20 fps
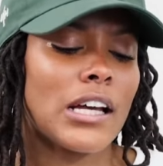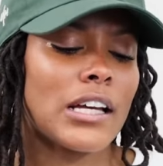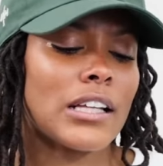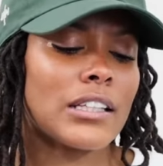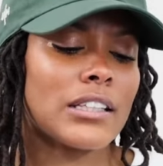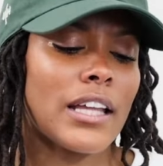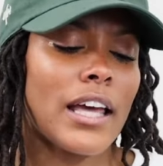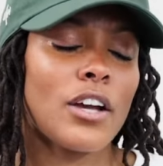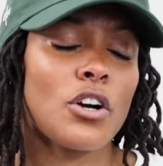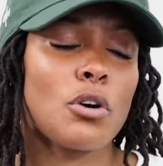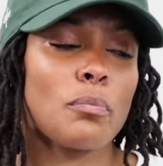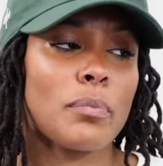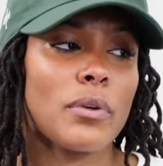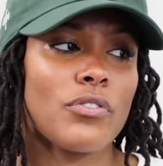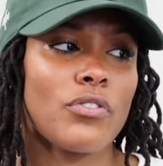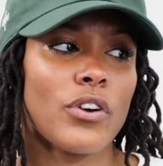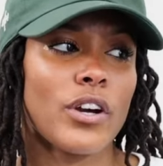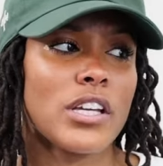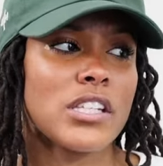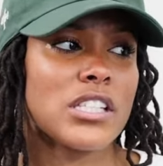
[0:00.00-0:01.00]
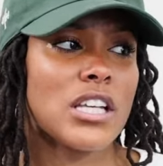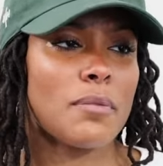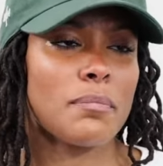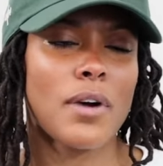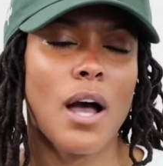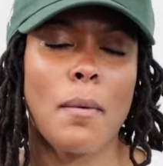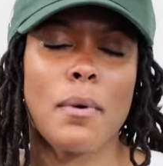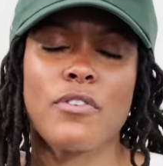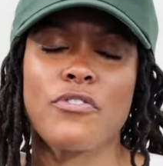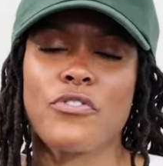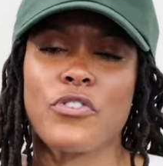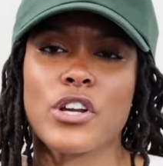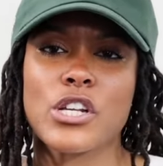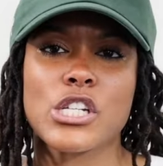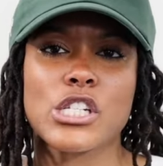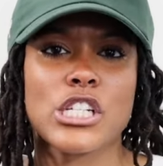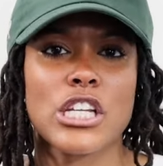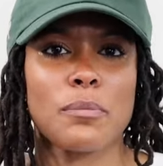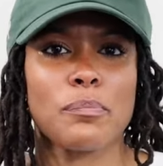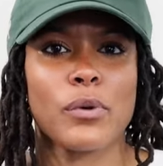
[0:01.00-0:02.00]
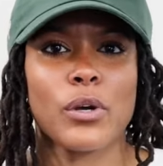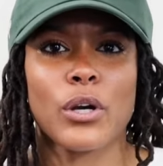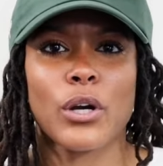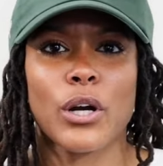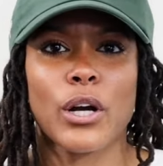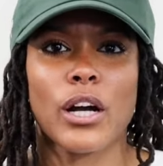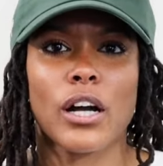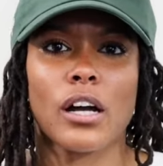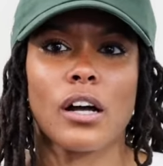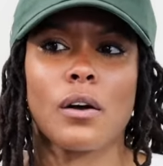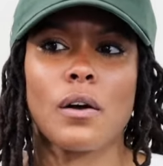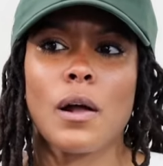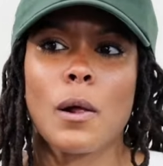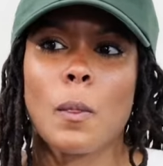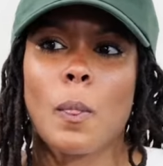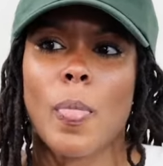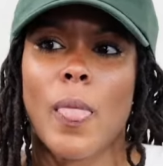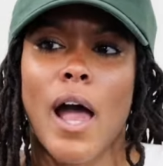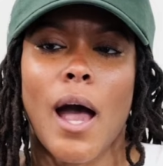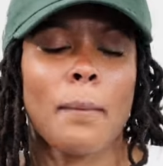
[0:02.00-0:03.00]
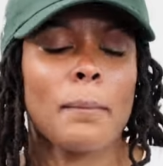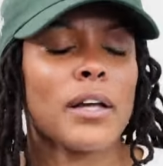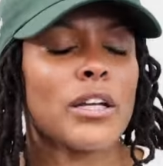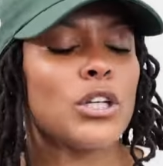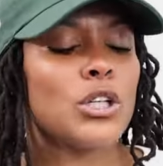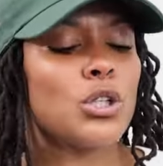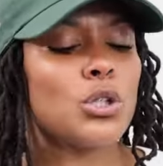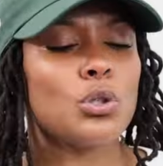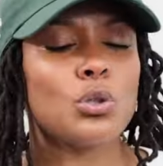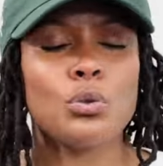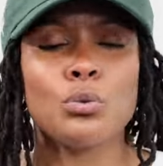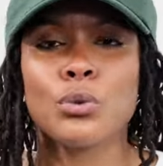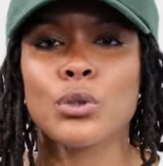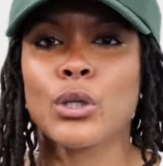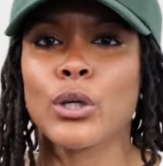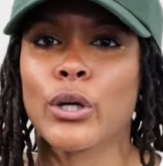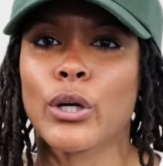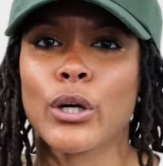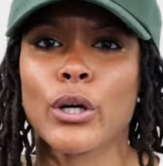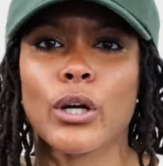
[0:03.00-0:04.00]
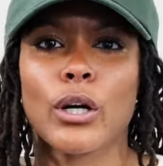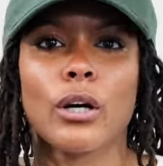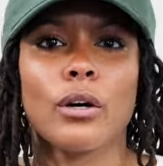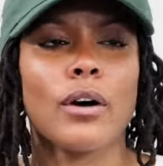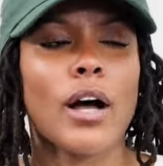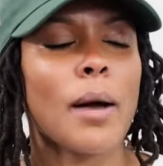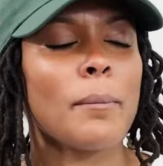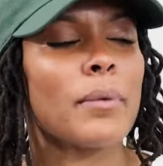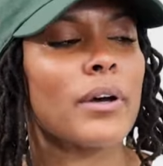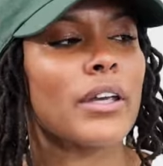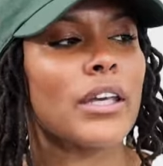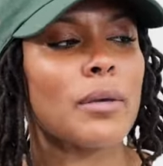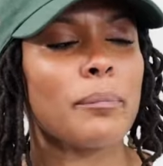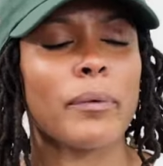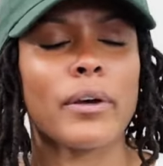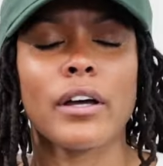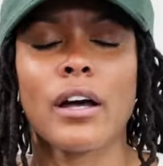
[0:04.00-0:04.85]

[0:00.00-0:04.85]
they gonna be very simple. I'm a French tip girl. I'm a nude girl. I'm a keep it